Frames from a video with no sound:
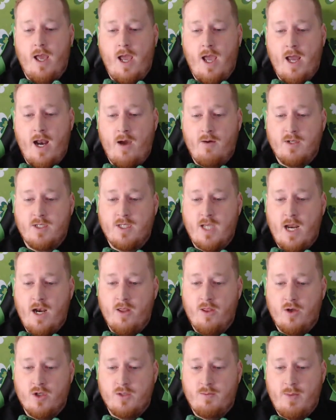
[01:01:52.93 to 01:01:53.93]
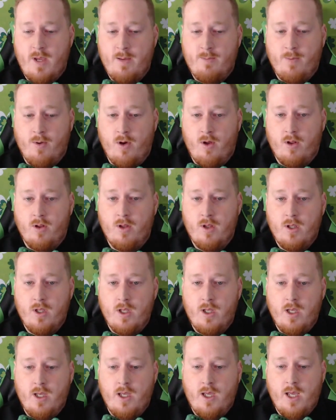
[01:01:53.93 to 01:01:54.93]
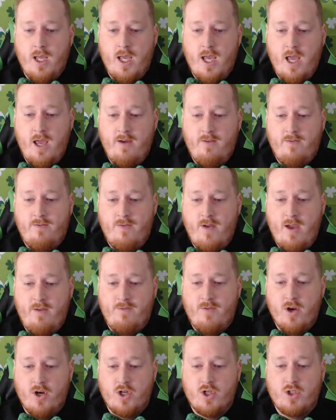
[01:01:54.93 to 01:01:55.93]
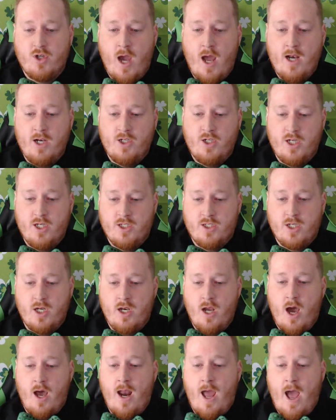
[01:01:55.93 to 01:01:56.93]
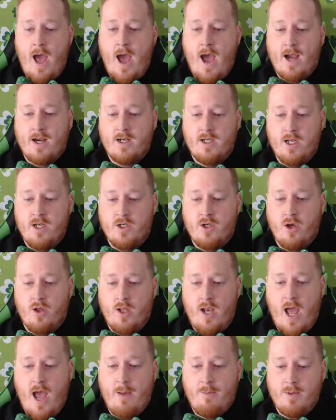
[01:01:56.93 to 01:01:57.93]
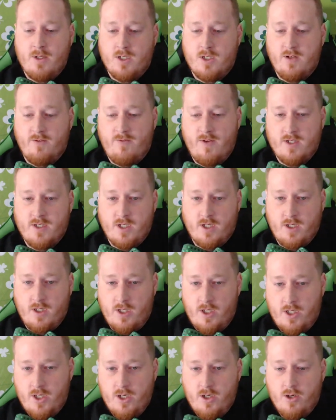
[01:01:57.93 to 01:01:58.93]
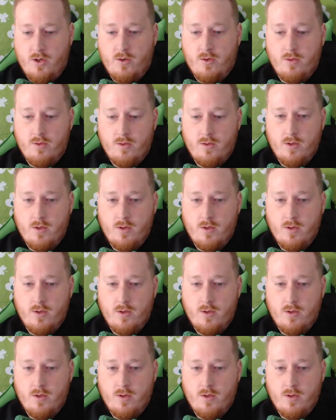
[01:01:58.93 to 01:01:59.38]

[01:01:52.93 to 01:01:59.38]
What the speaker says: And I would say to those people, if your strategy is to not act until it happens to physically you,